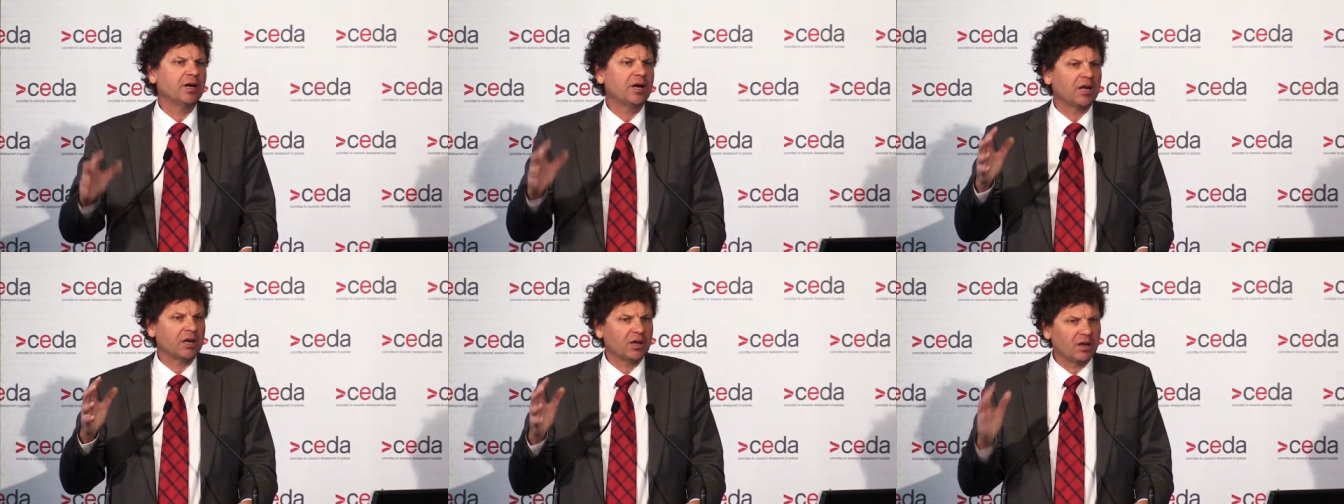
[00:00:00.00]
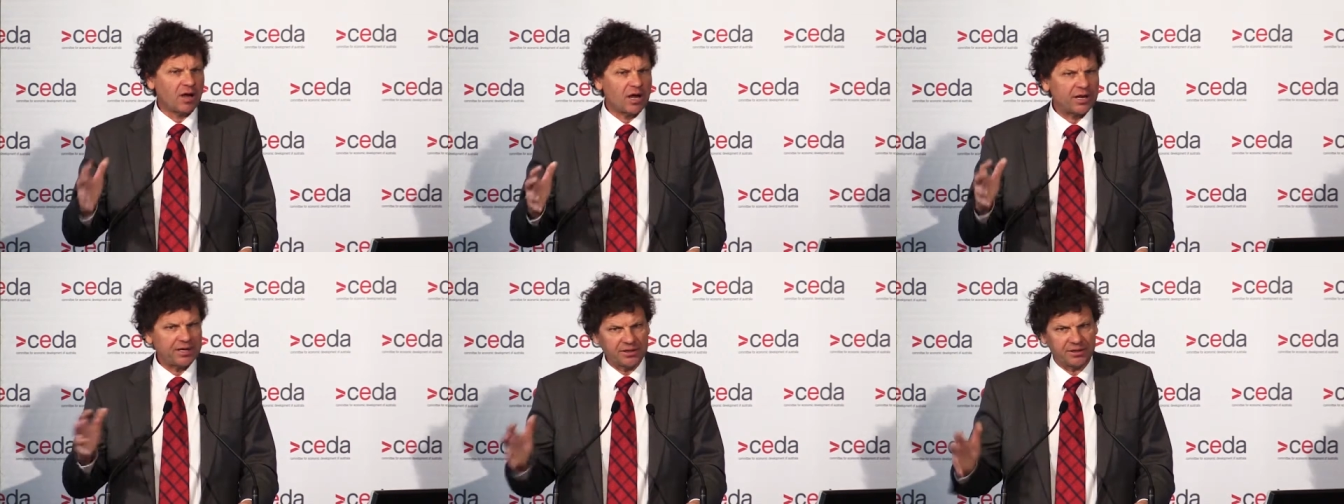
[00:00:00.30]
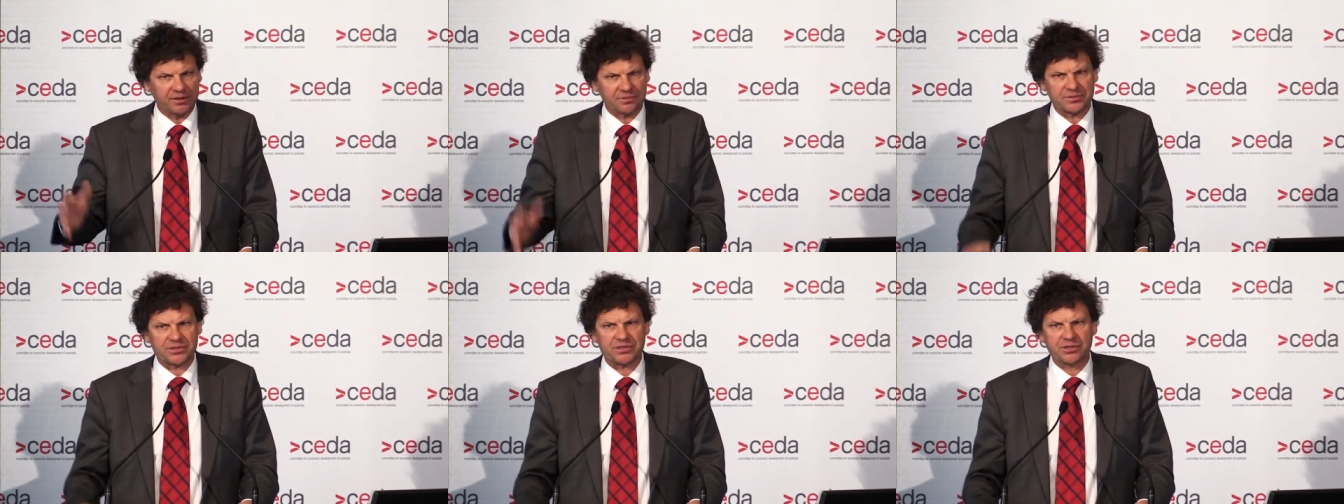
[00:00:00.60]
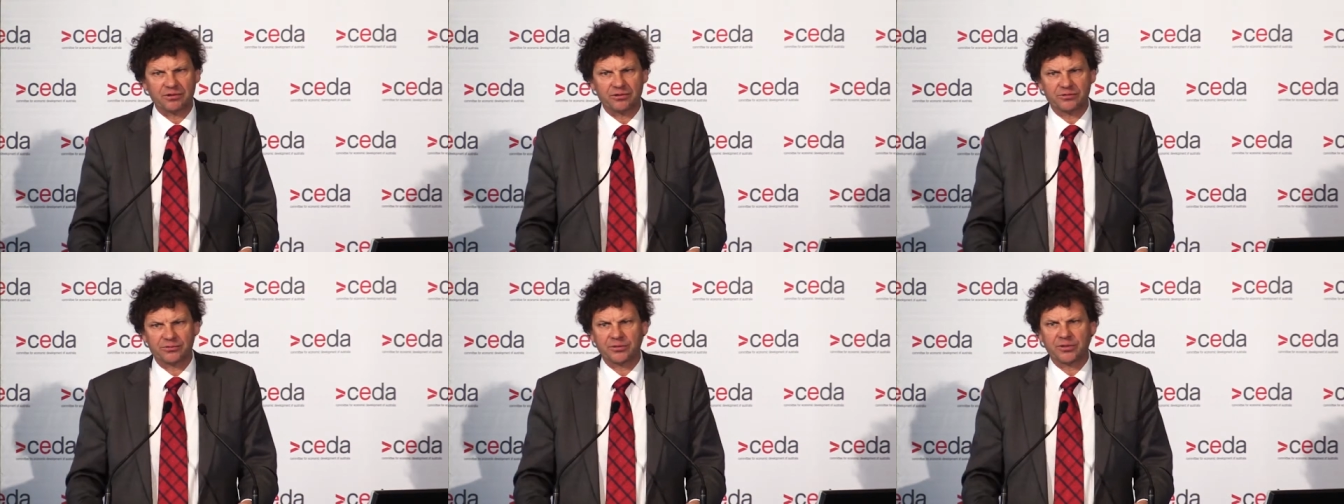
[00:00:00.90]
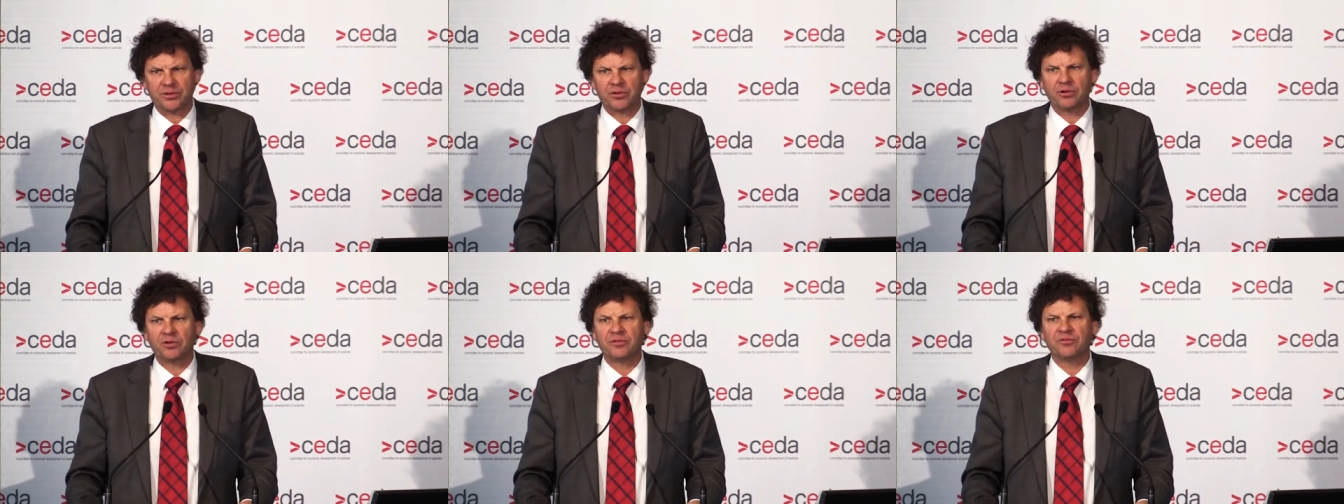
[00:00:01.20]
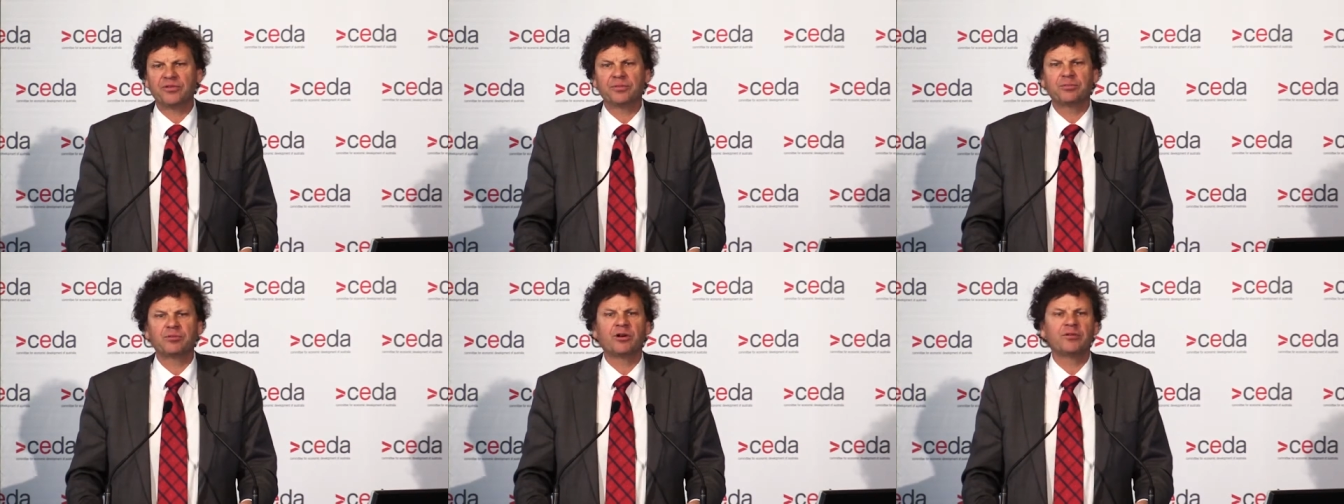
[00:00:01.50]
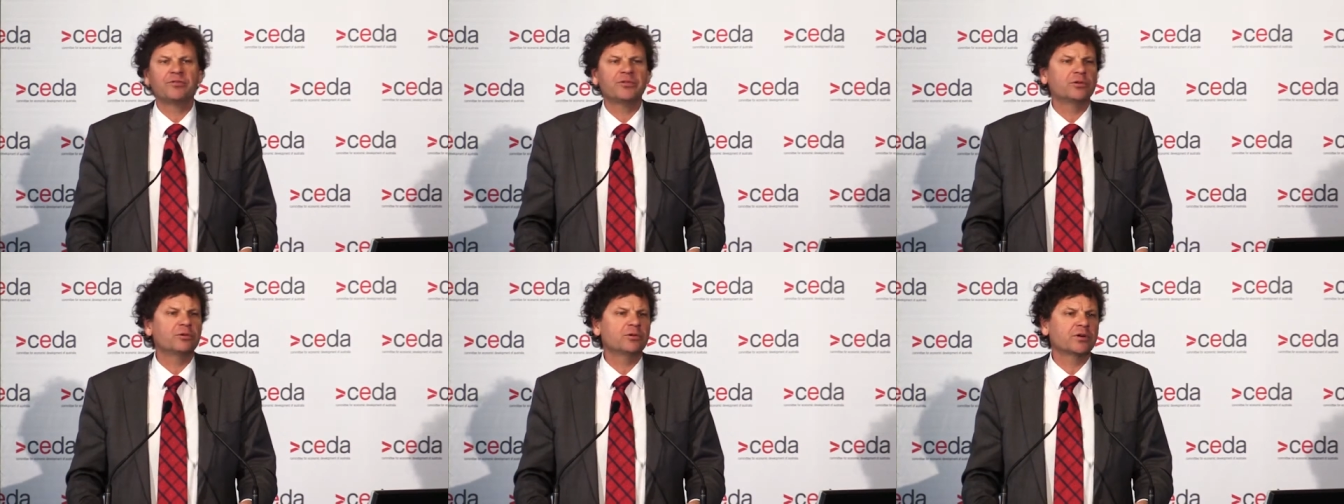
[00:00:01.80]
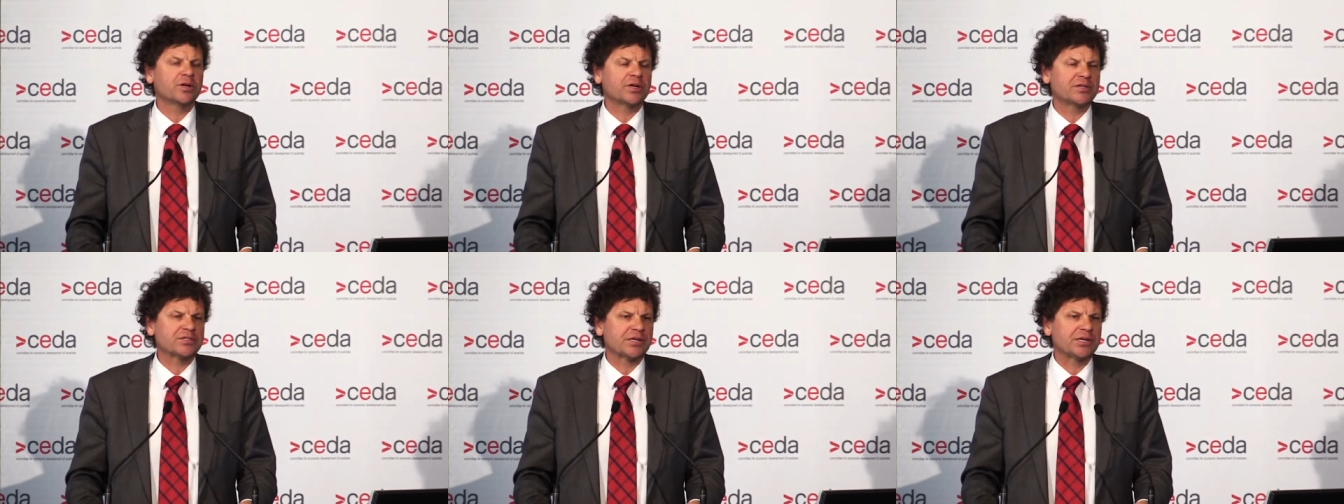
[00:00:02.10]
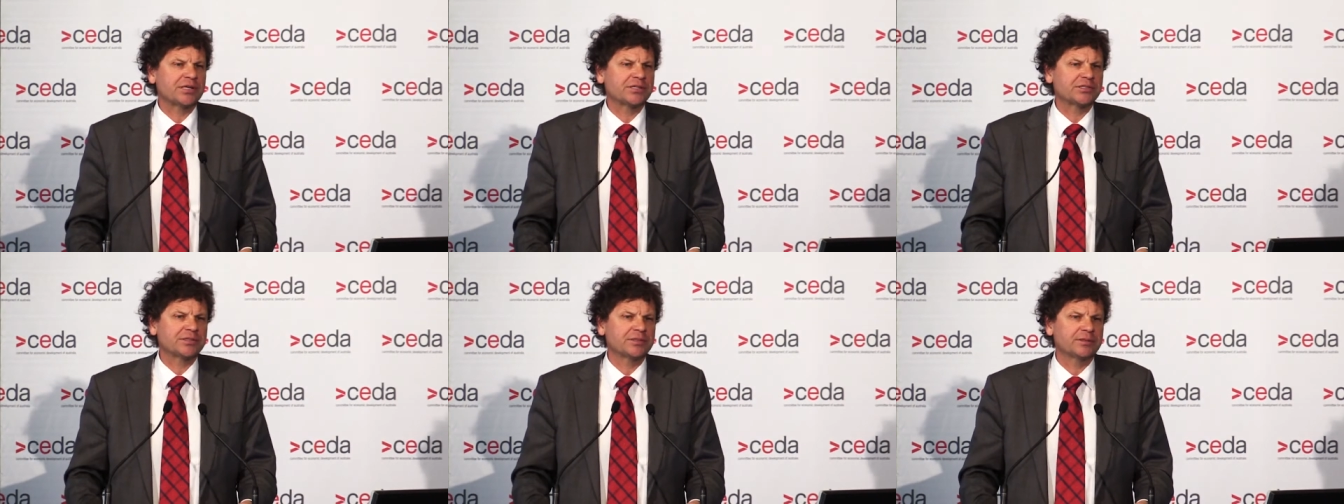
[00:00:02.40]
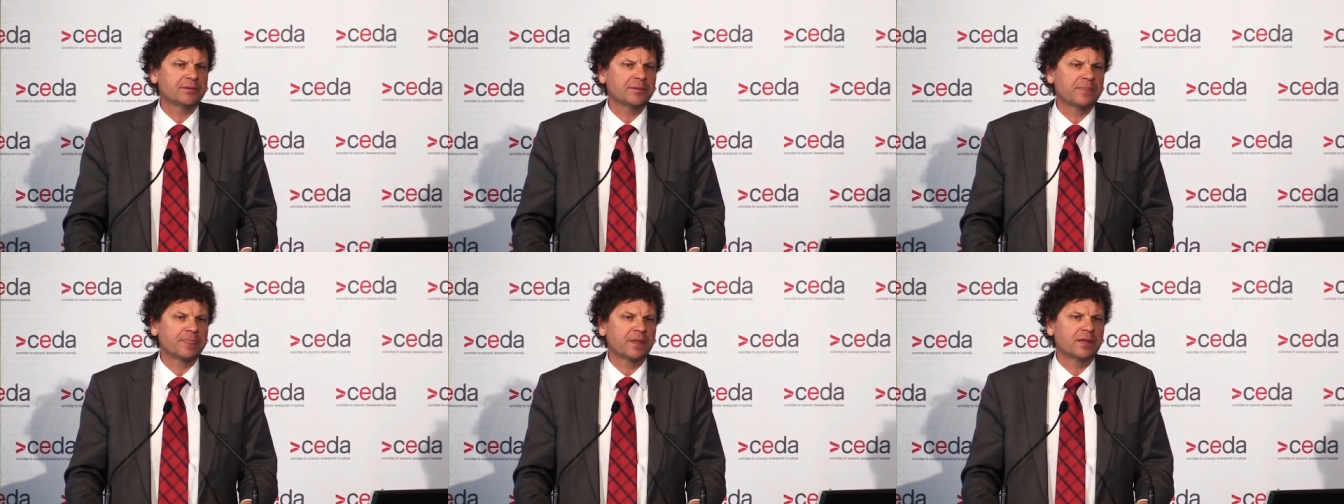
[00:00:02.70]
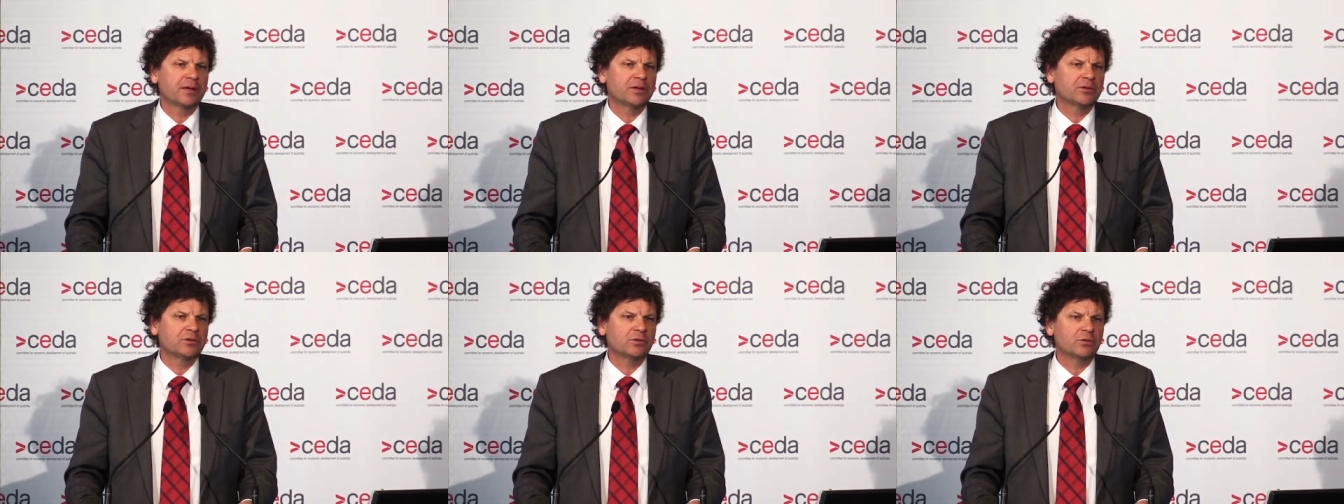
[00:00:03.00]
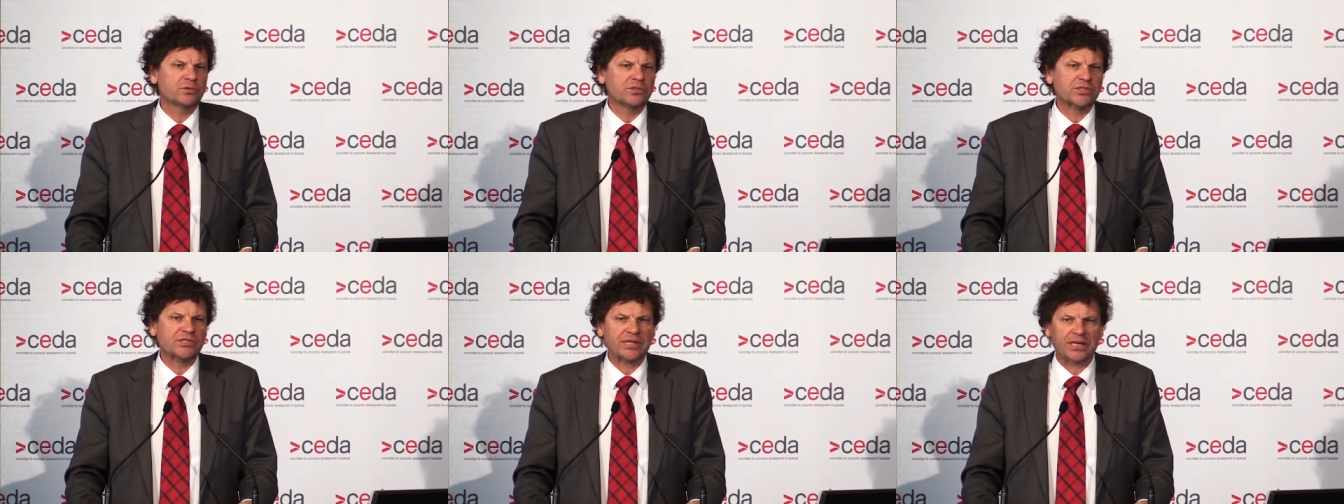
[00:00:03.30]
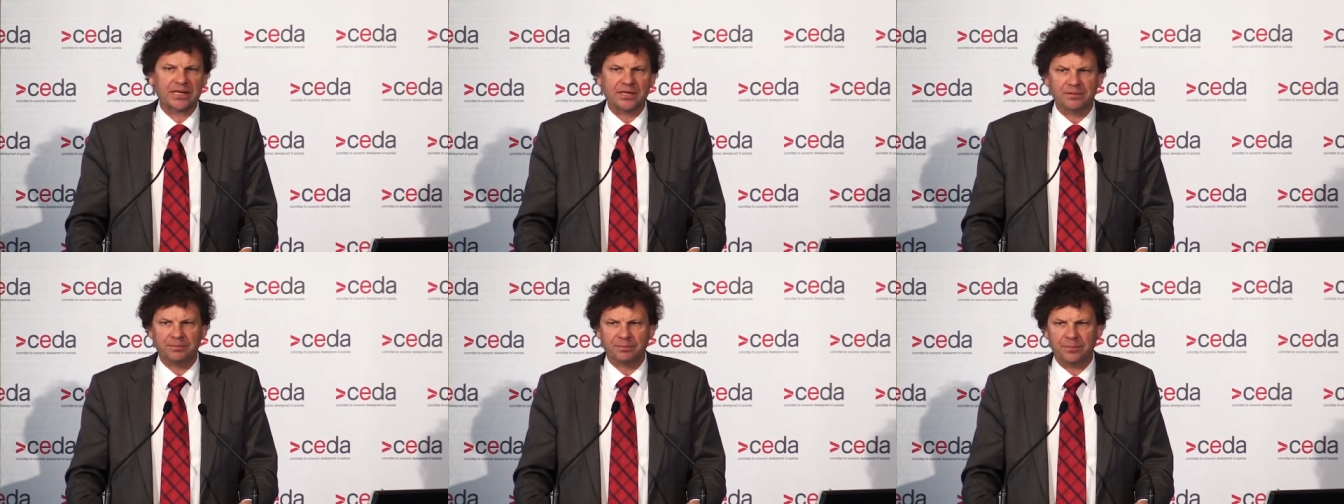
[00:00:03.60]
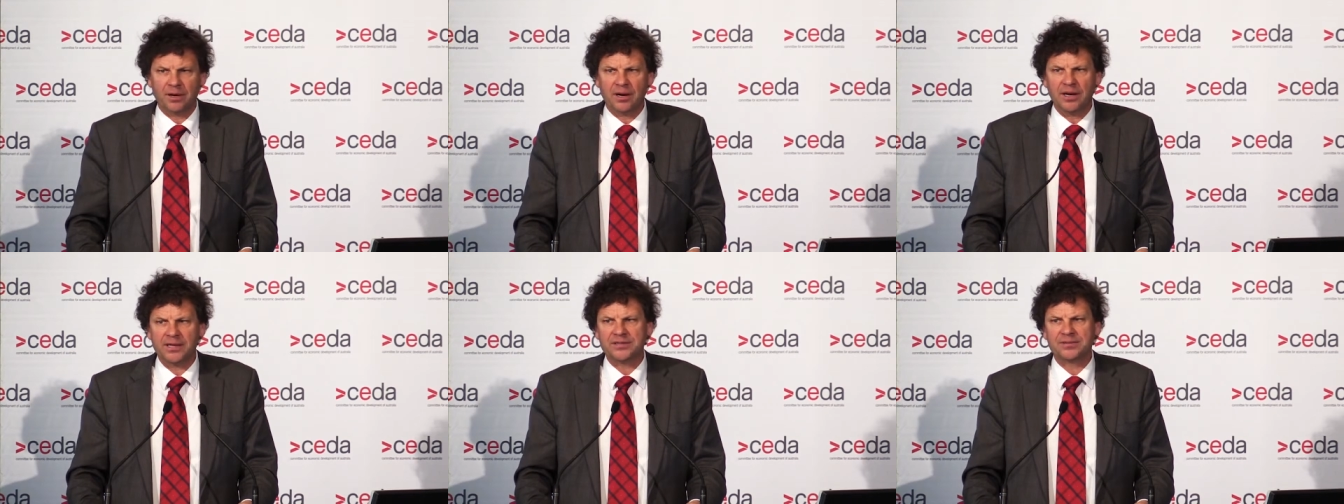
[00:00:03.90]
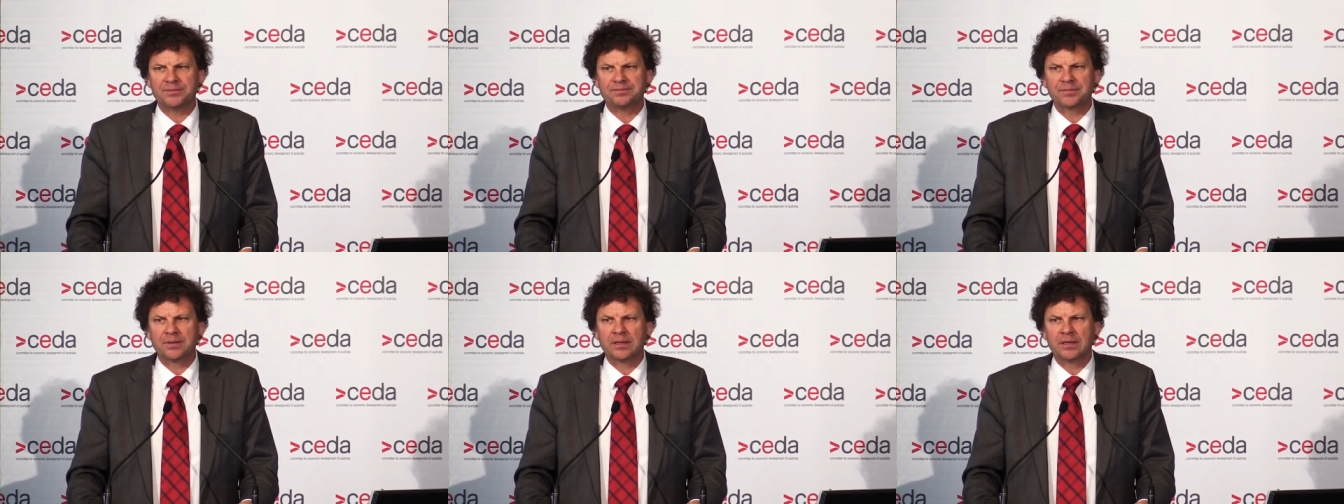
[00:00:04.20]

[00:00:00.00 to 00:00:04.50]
aligning themselves with a non-for-profit organisation called Second Bite.